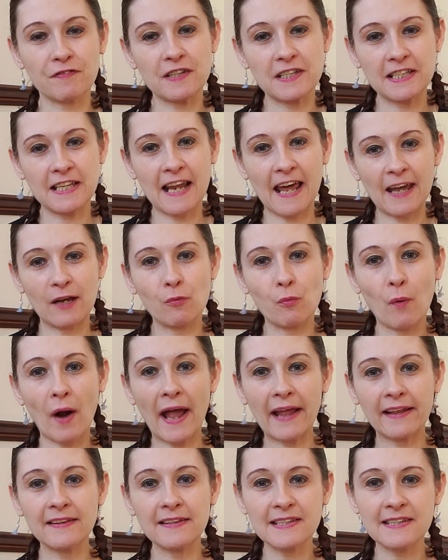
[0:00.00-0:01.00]
today
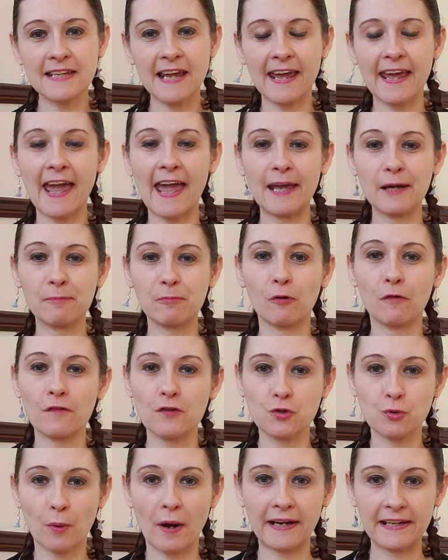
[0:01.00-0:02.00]
Wednesday April the
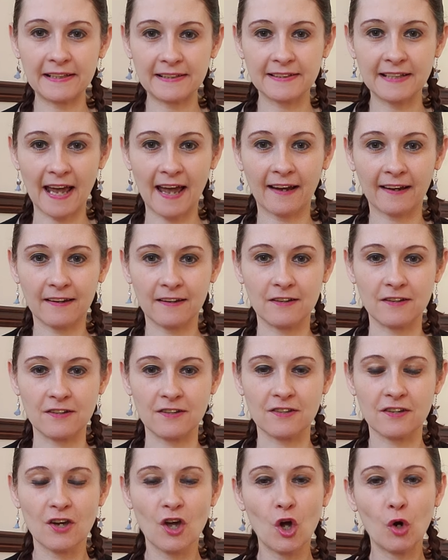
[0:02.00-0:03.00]
22nd.